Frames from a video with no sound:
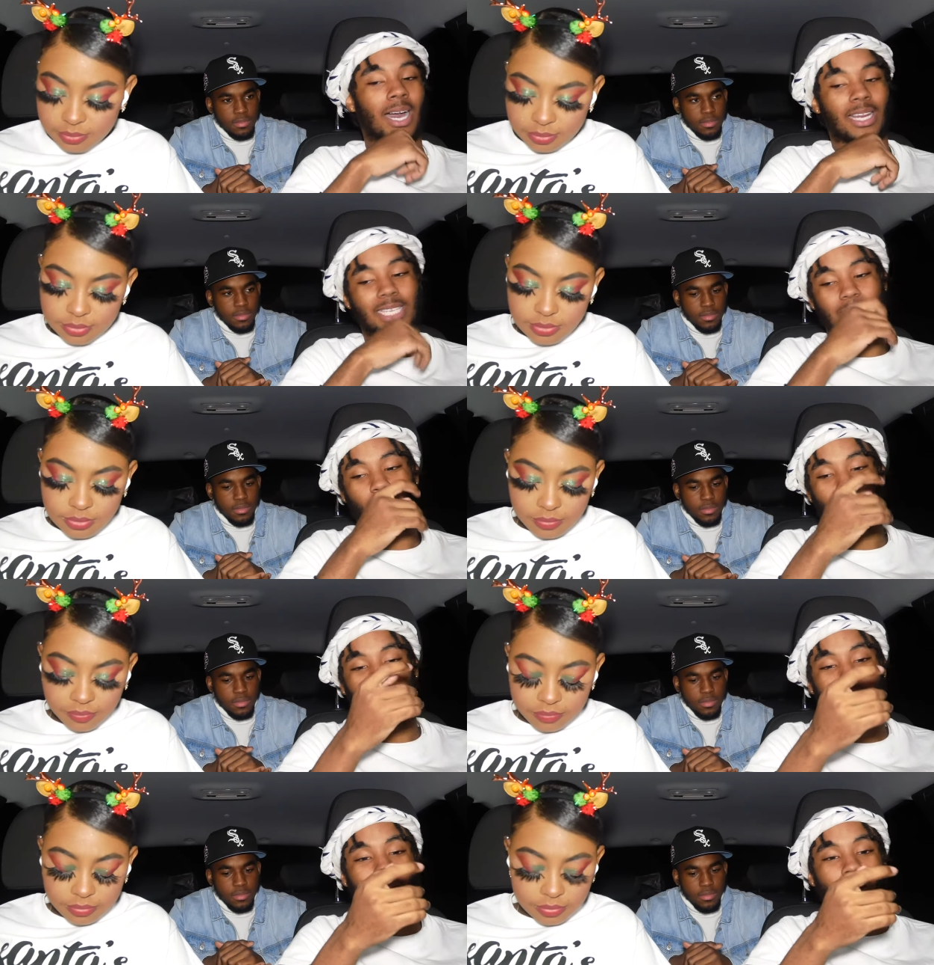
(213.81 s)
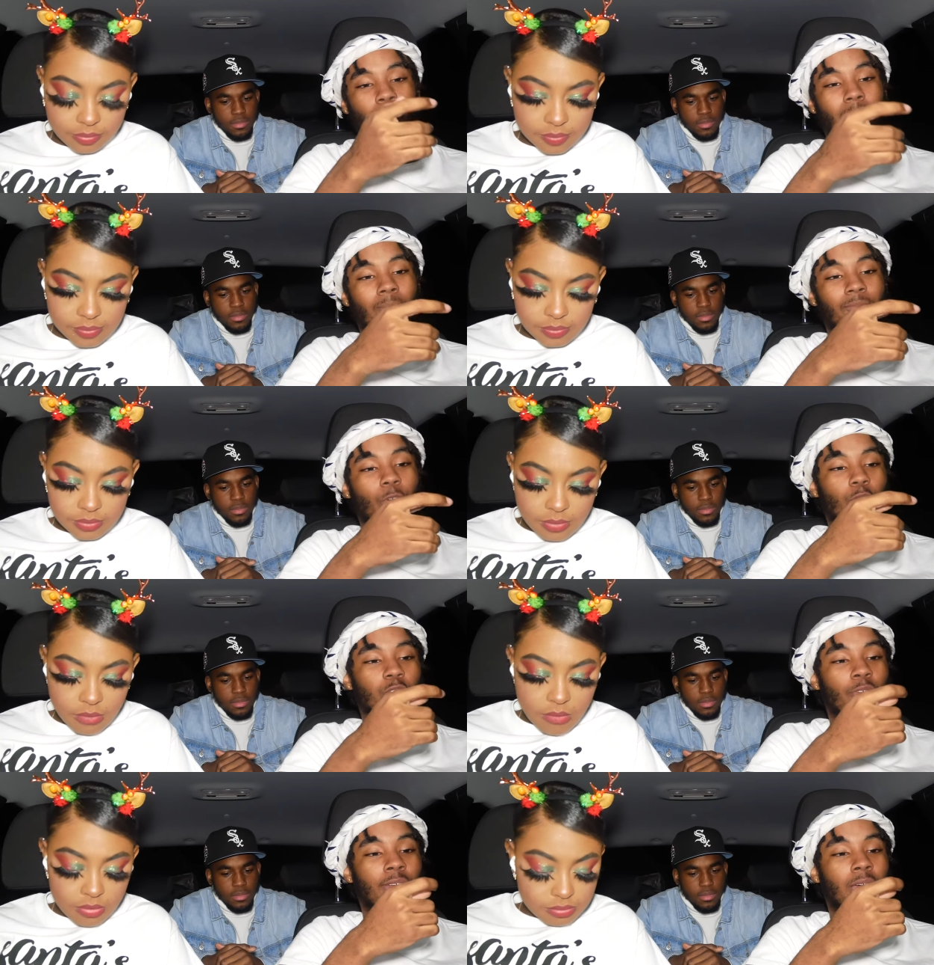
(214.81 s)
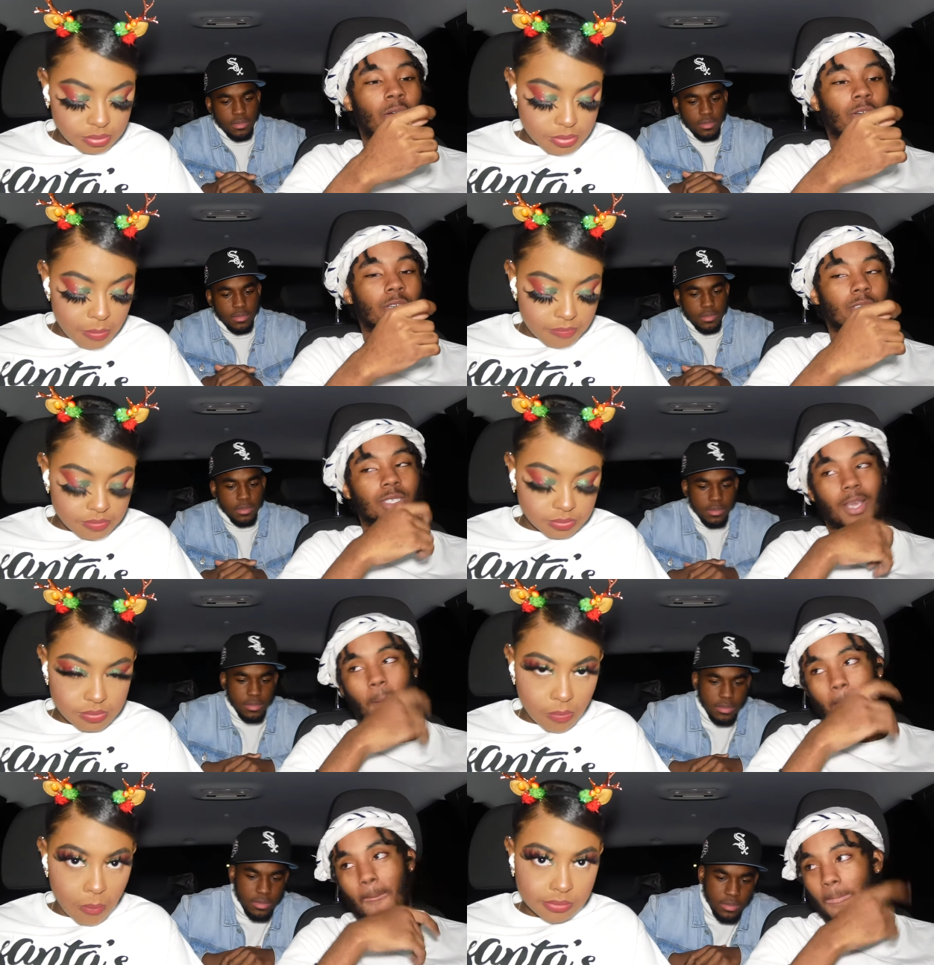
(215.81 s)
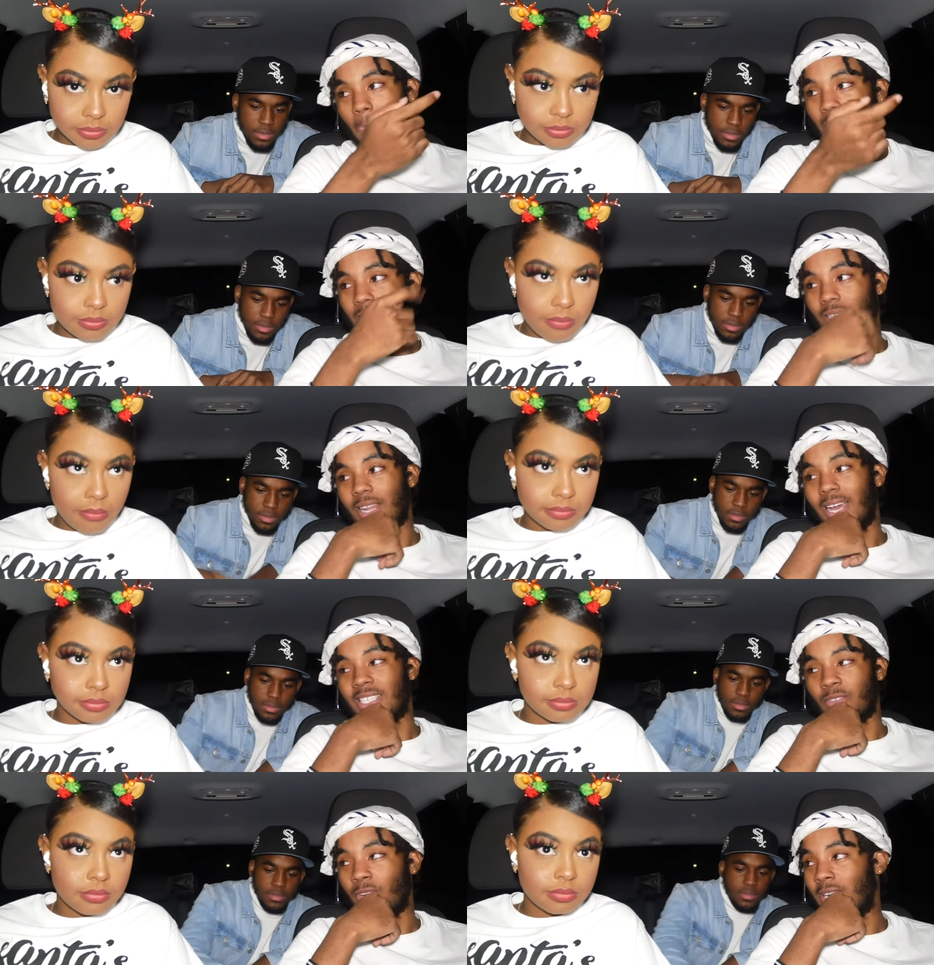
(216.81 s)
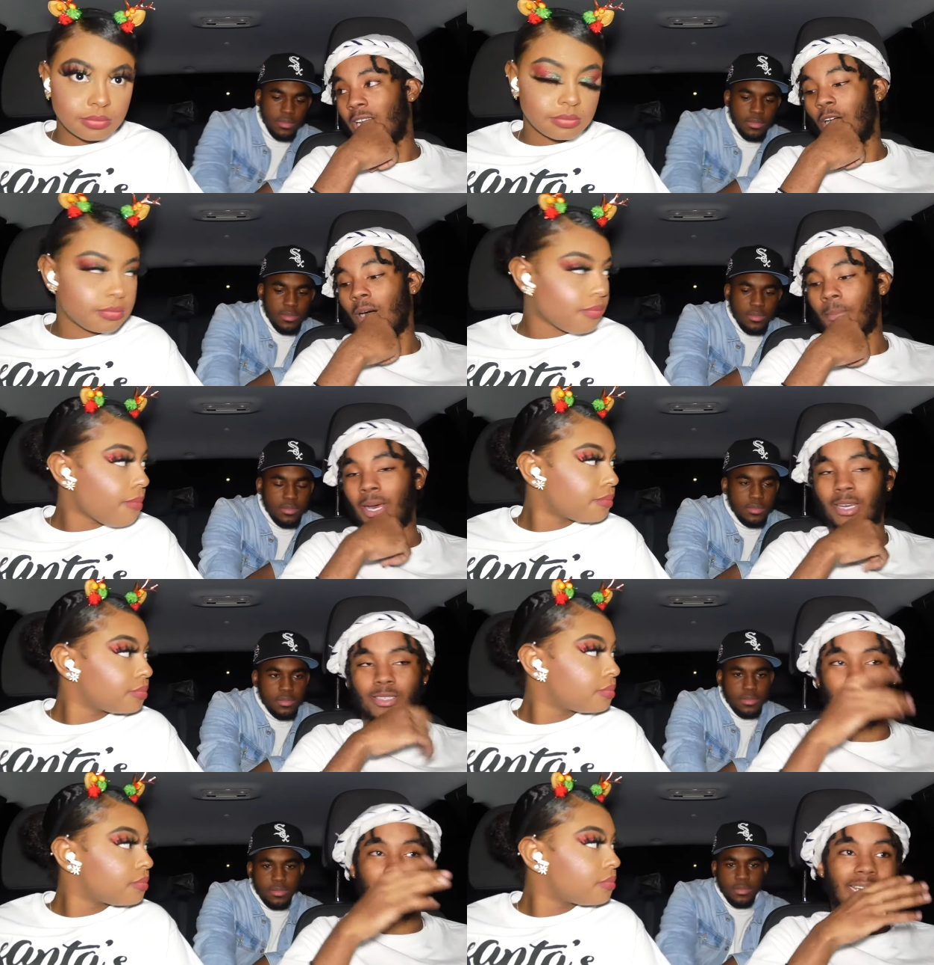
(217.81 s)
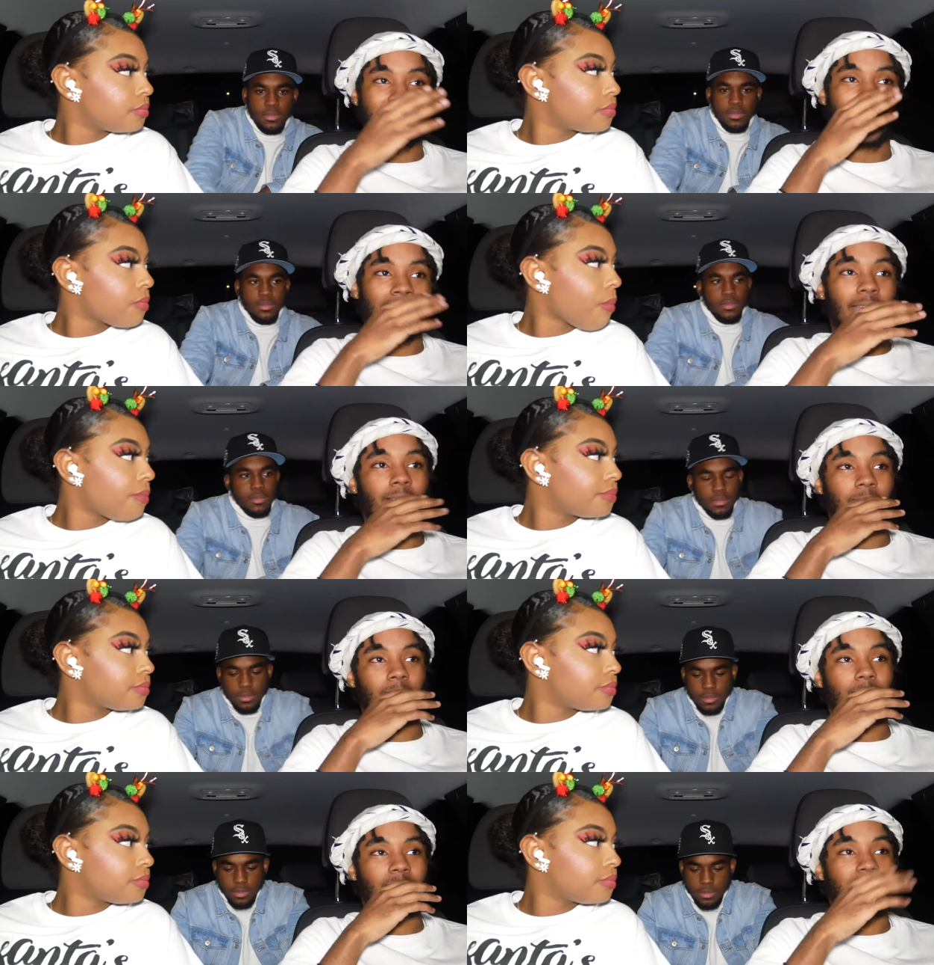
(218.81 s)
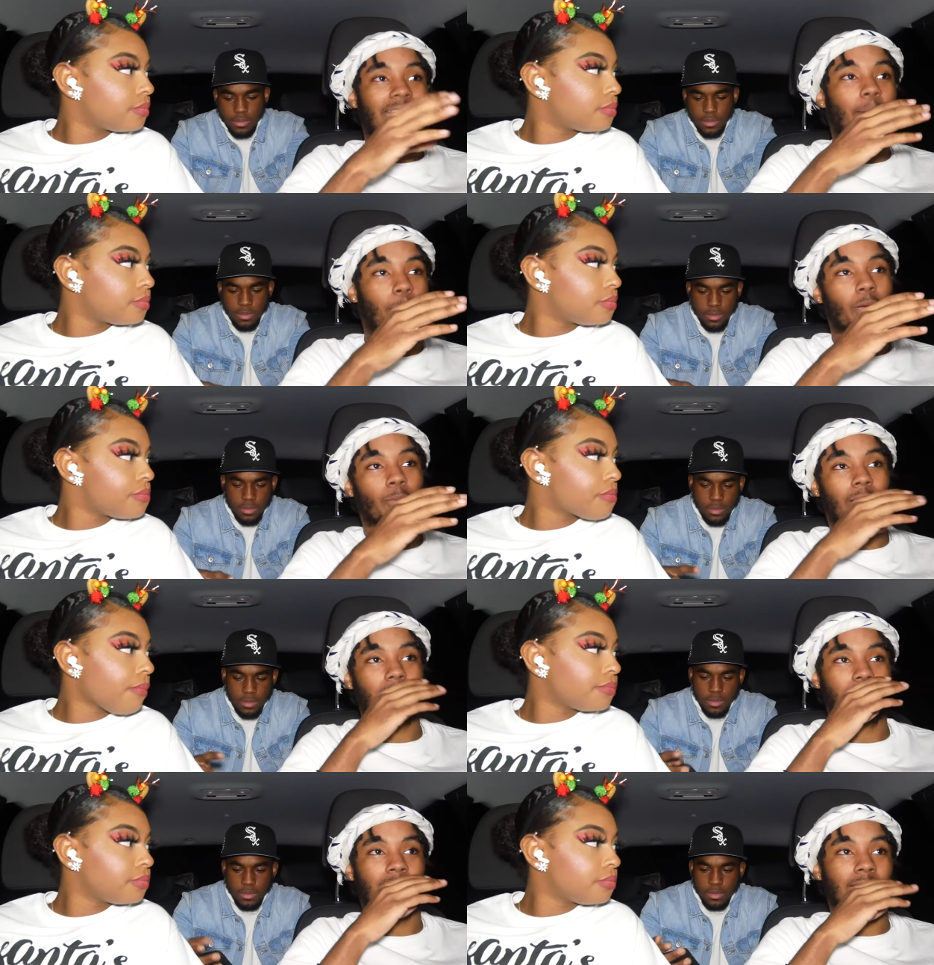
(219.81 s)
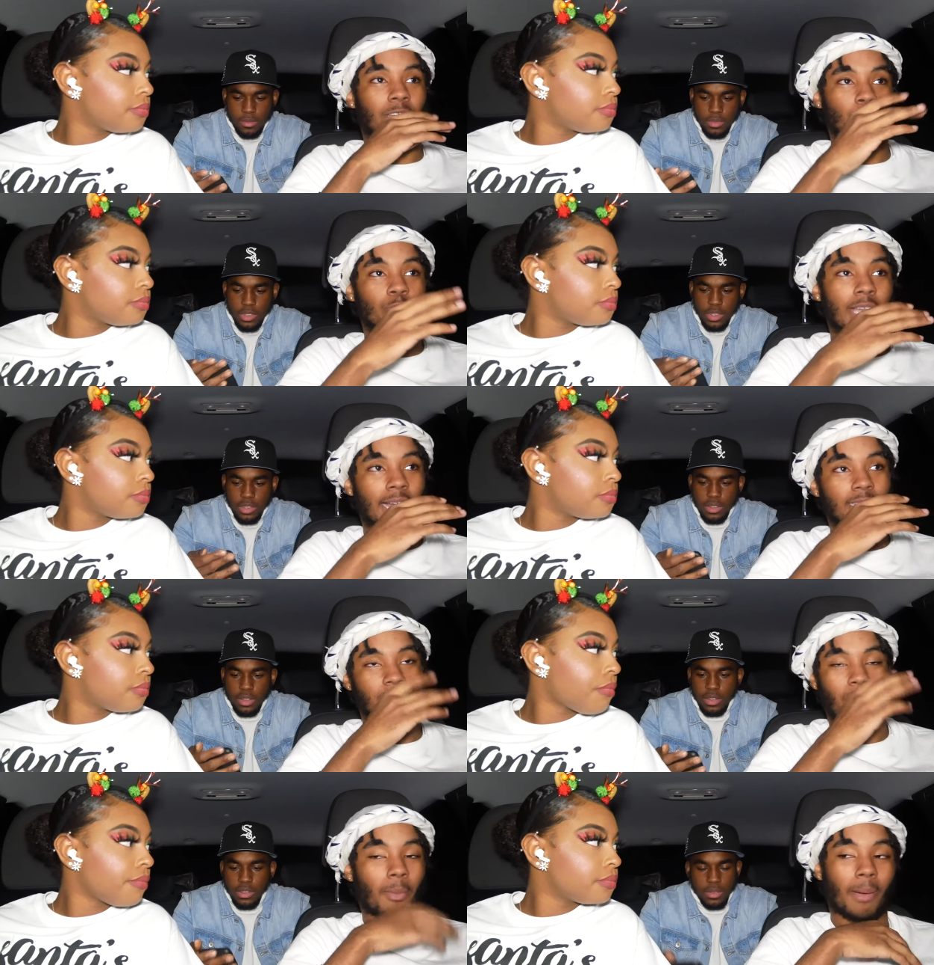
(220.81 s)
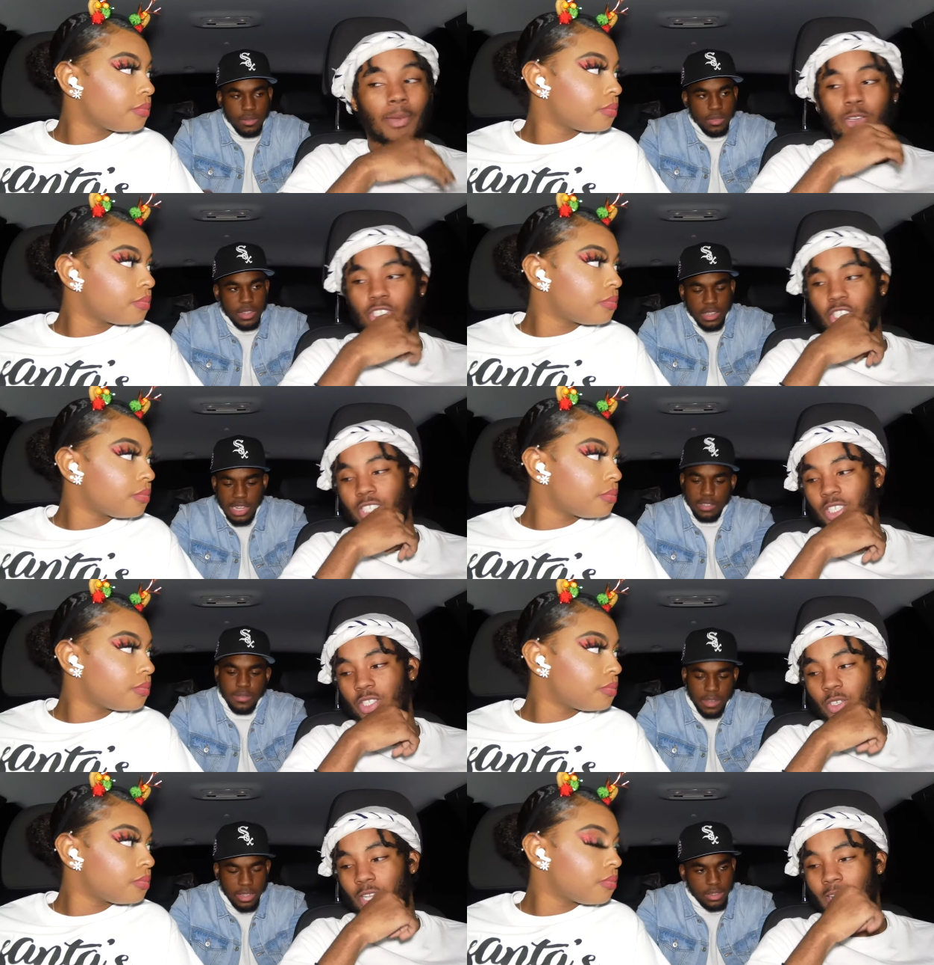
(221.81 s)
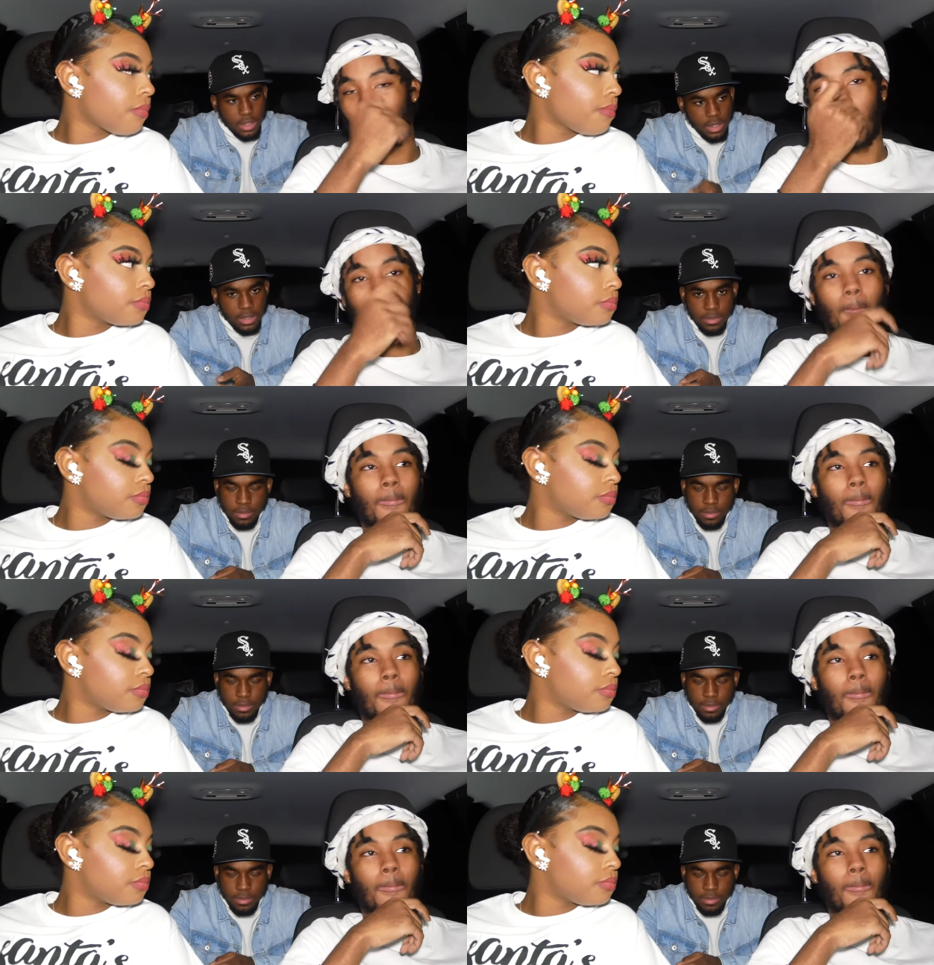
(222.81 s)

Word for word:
Speaker 1: right, that's not the only thing I'm, I'm focused on right now, cause like as of right now, I'm not in that to that point where I can like use that to pay my bills and shit. That's a fact, so, like, yeah.